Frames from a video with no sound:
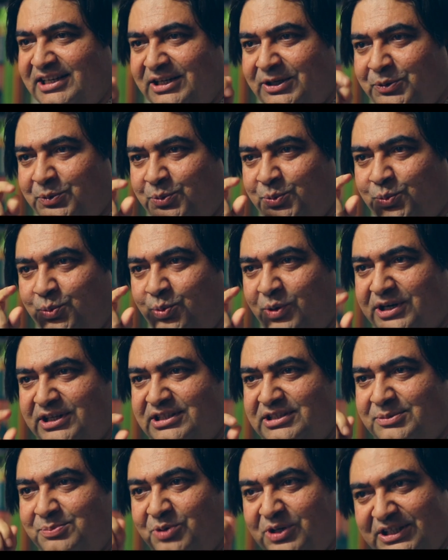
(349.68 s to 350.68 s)
Now,
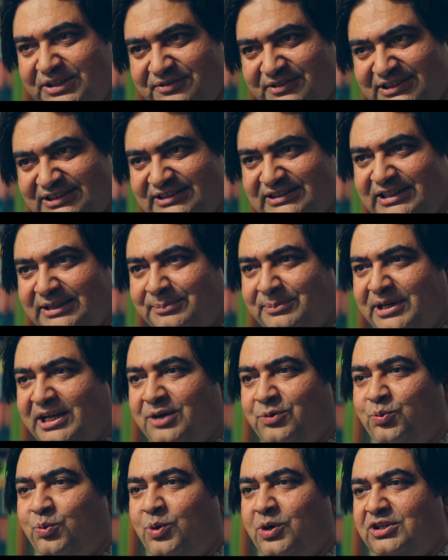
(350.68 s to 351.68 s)
what motivates them
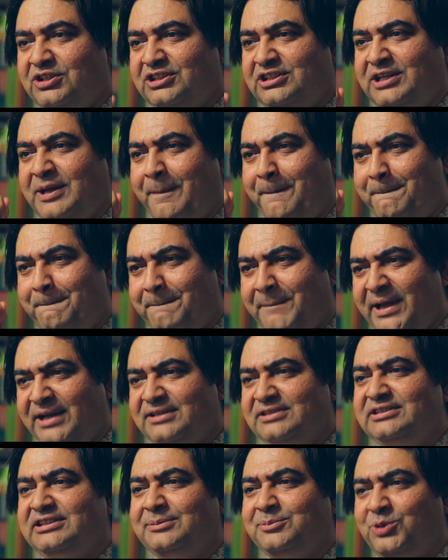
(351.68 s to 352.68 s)
and what
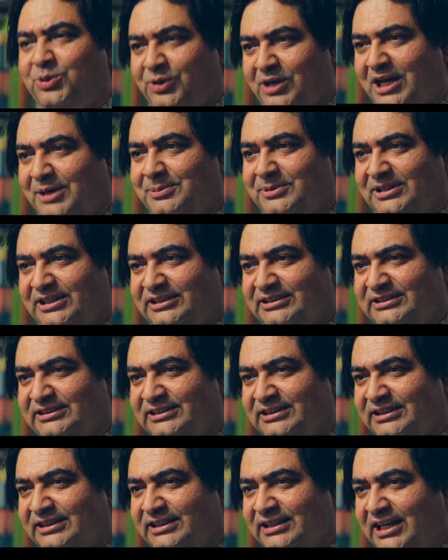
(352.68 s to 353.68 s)
makes them collaborate
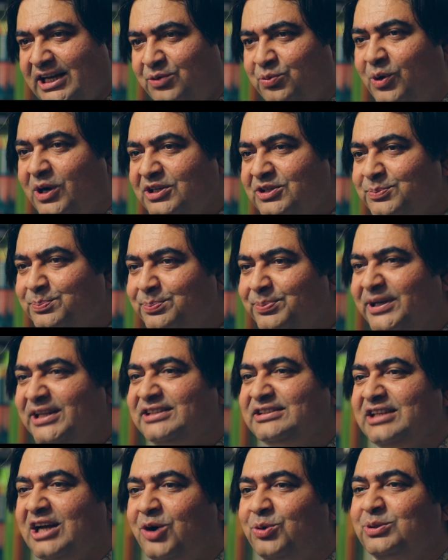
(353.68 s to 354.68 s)
and what
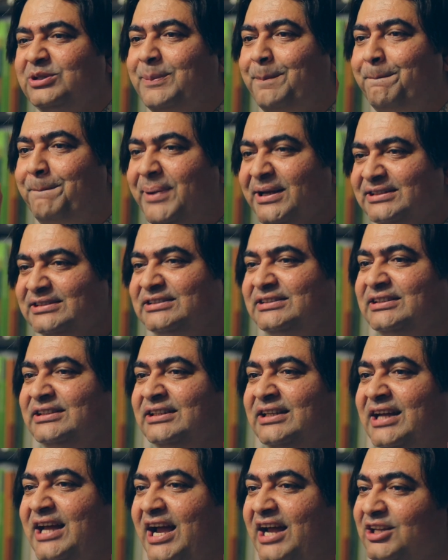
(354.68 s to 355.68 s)
brings out the best
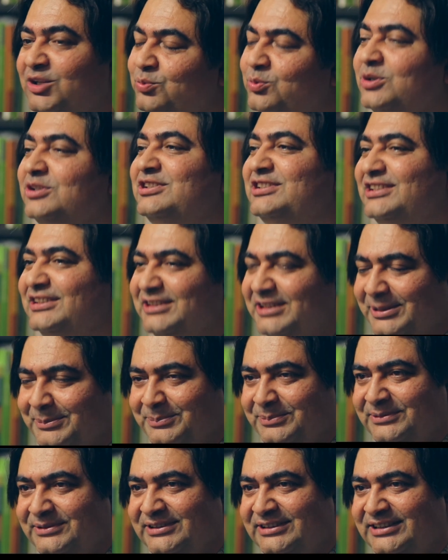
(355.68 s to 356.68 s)
and the worst in them?
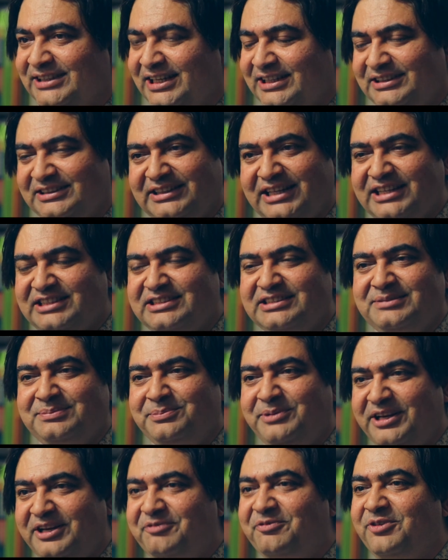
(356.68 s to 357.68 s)
And that's
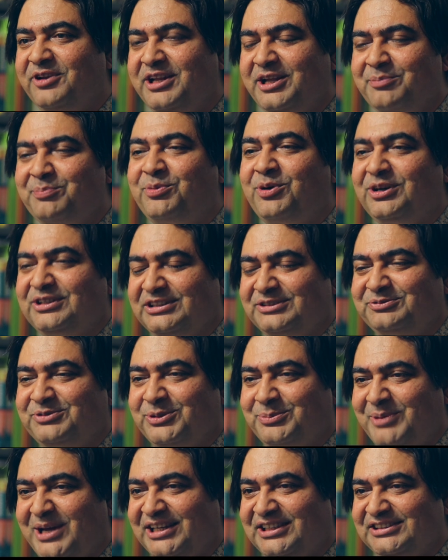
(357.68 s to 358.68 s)
very, very important
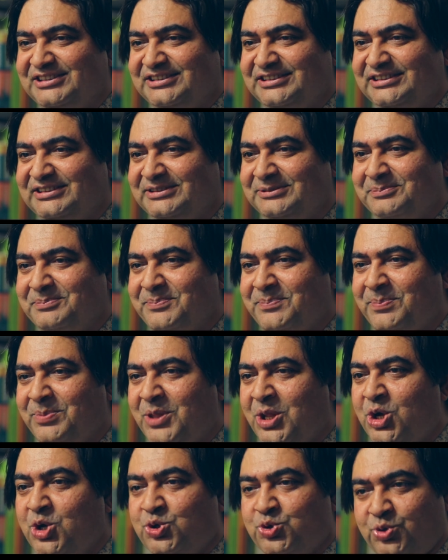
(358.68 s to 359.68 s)
for managers.
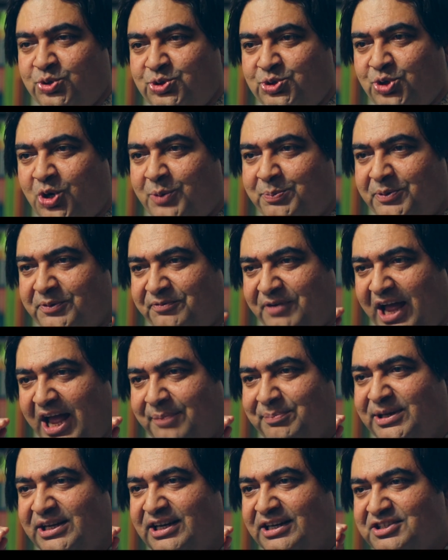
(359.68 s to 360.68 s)
So on top of
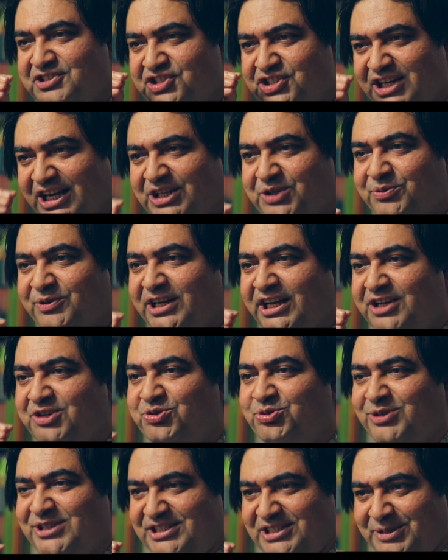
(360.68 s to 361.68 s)
having a genuine
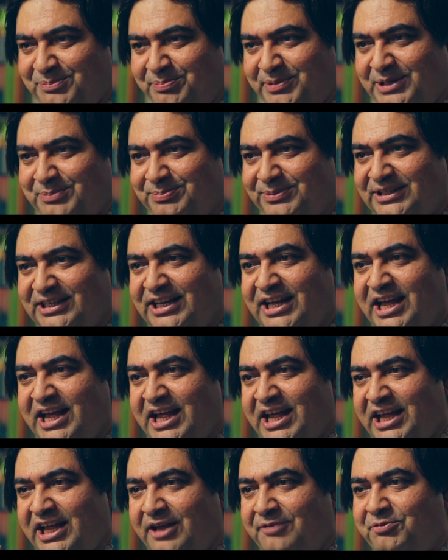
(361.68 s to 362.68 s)
interest in people,
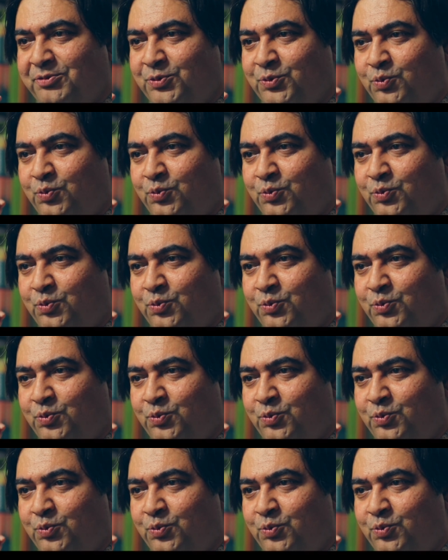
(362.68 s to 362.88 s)
if you